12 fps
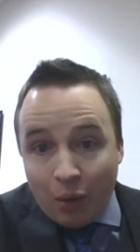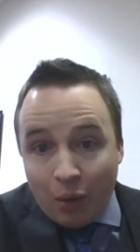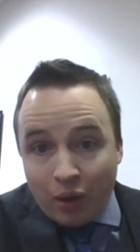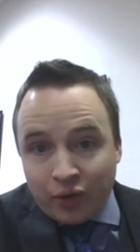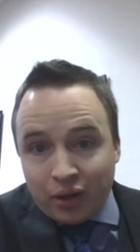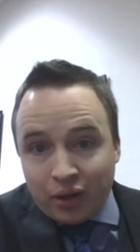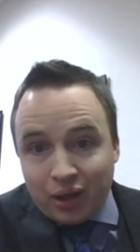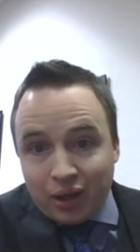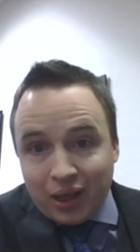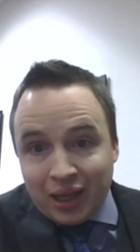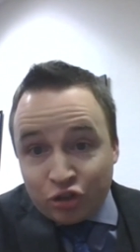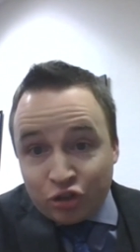However,
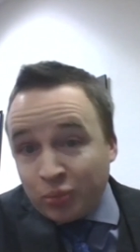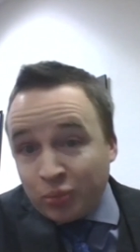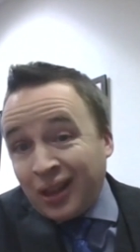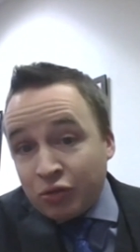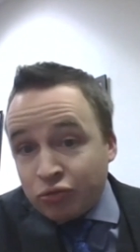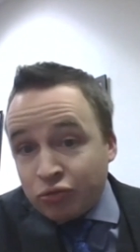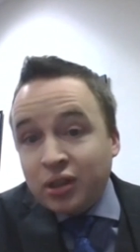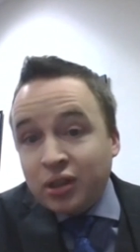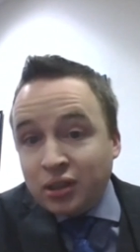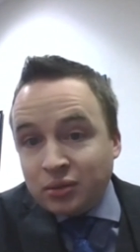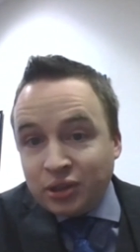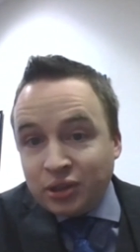it's something that I
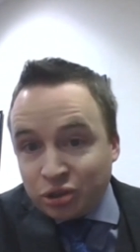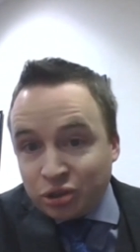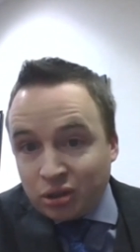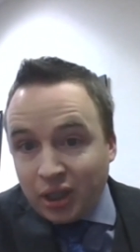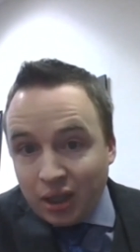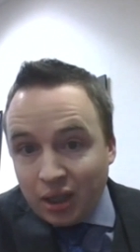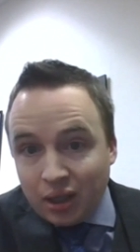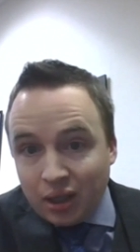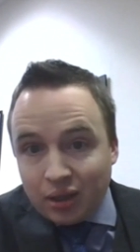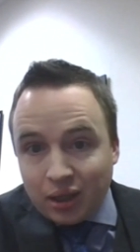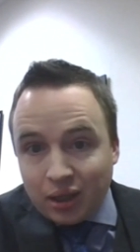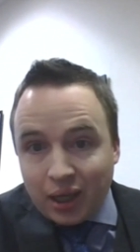really do enjoy,
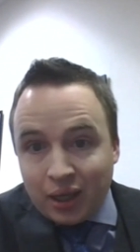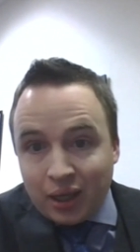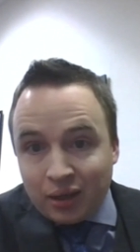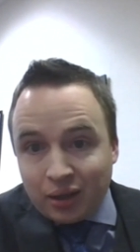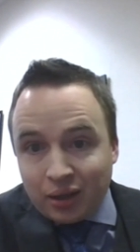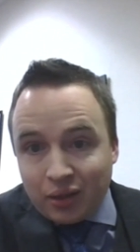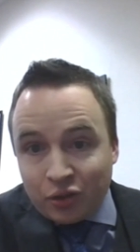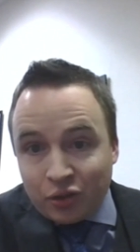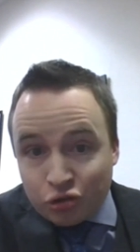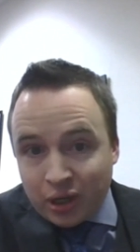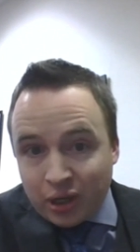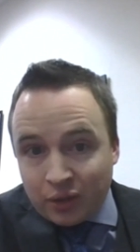and the
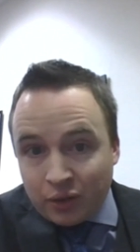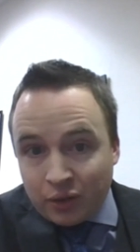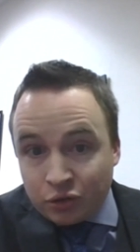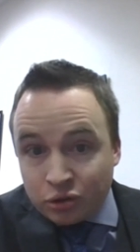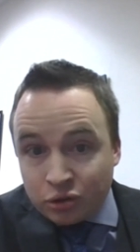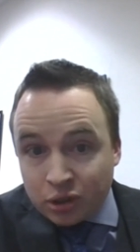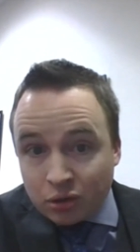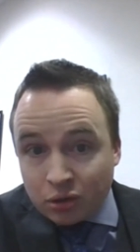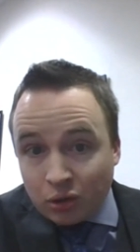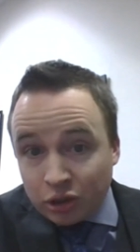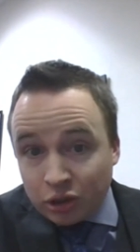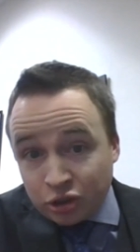training that the Judicial
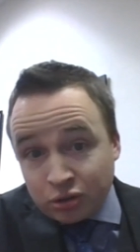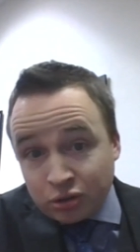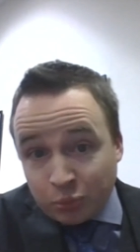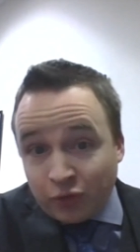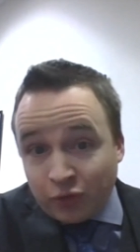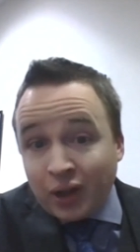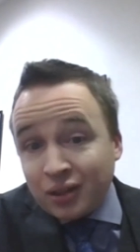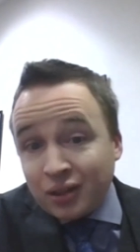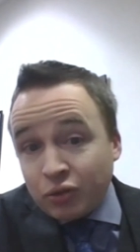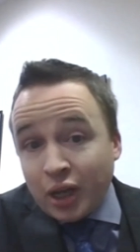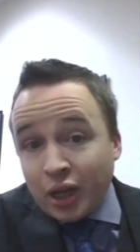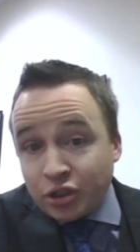College provides
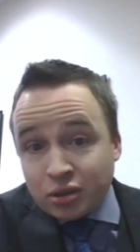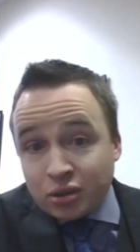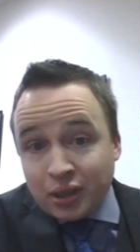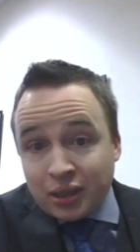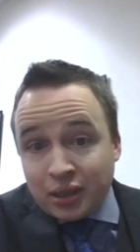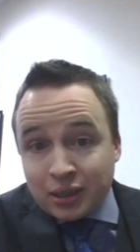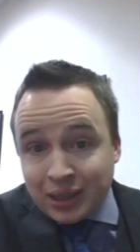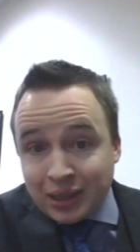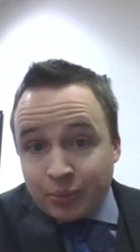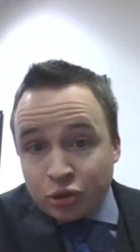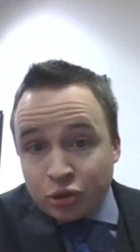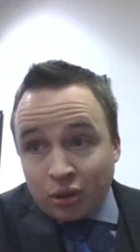in relation to it is
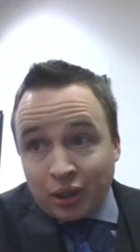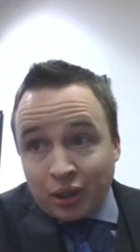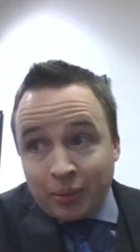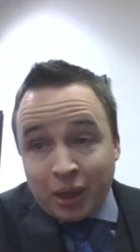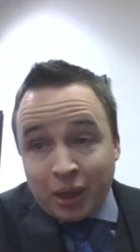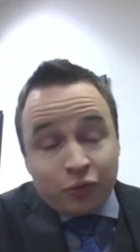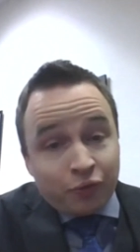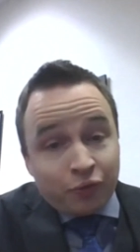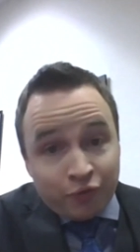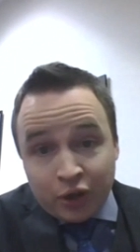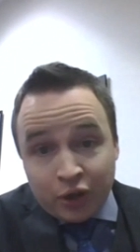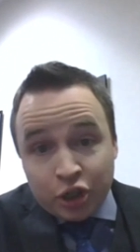exceptional, and I'm now
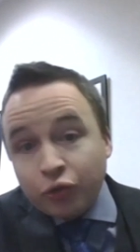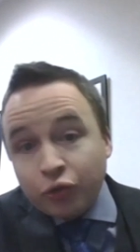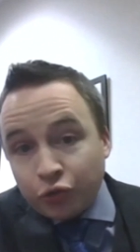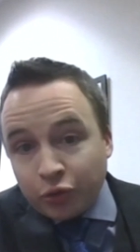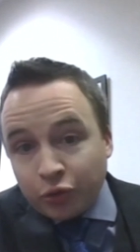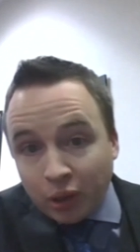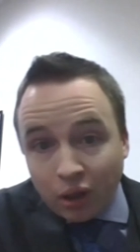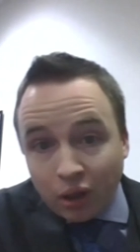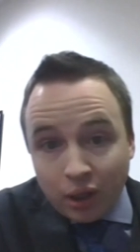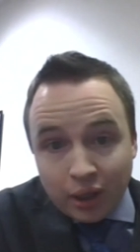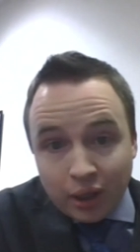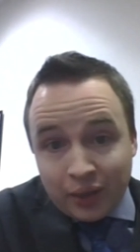very comfortable
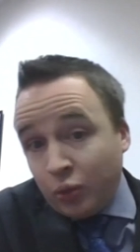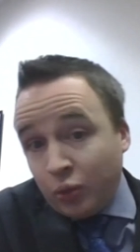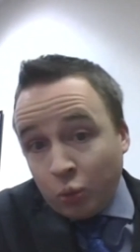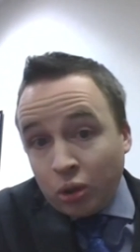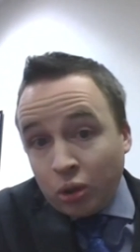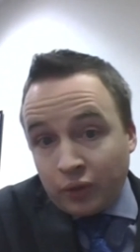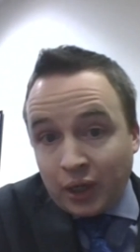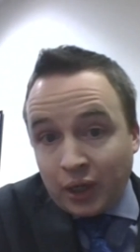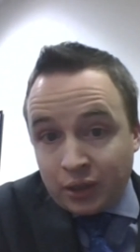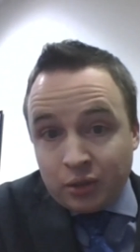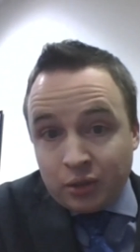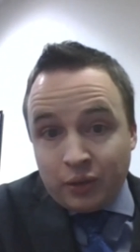in the work that
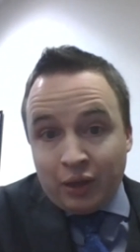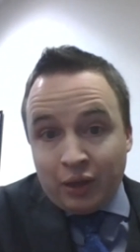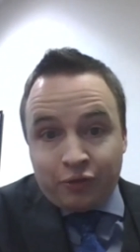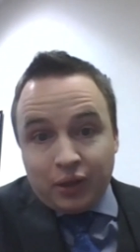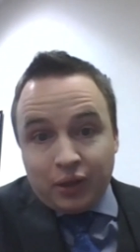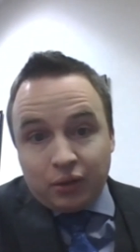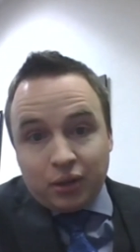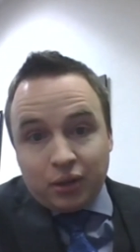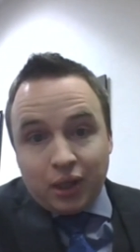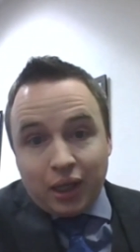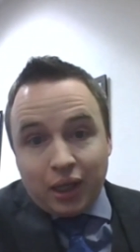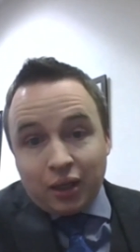I do in that field.
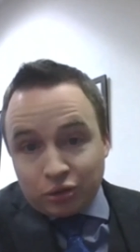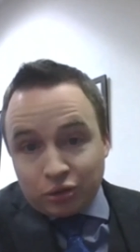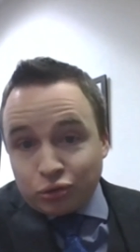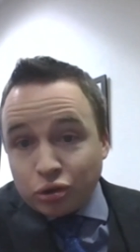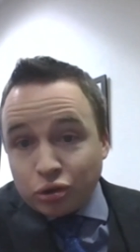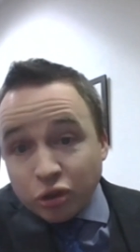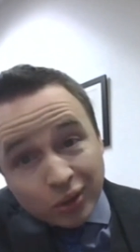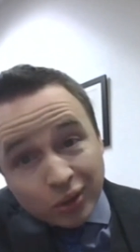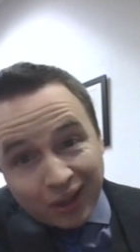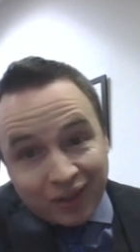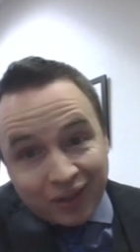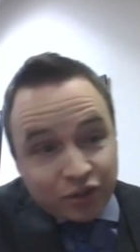And touch
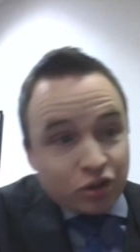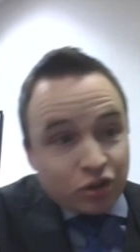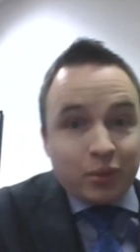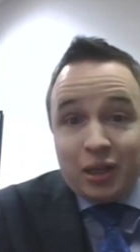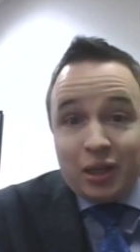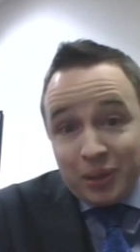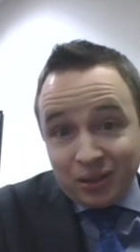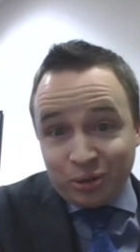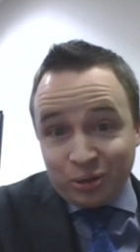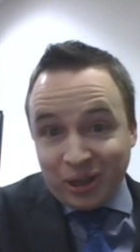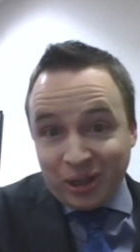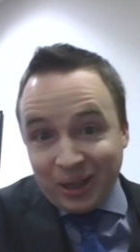wood, I haven't had too many
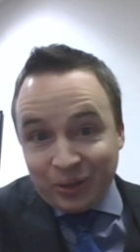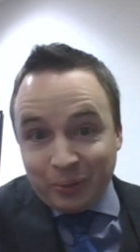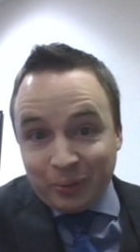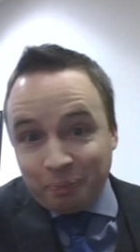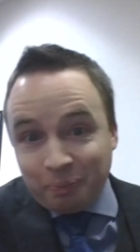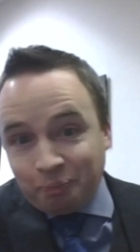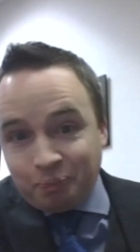appeals yet either.